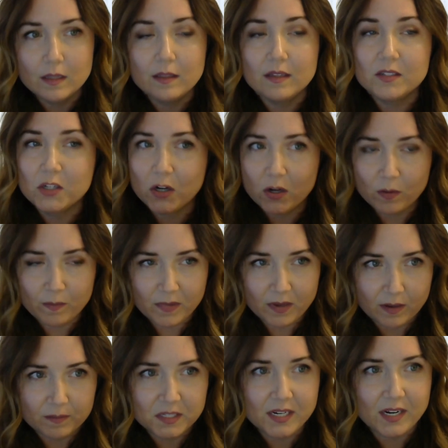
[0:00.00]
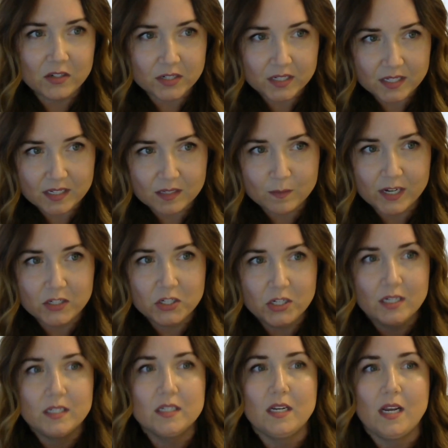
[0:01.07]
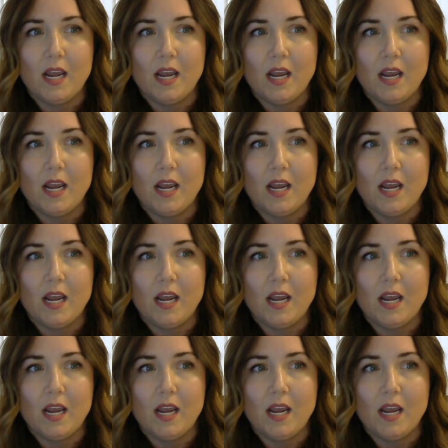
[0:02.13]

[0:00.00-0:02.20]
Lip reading: the term obstetrics, as mentioned,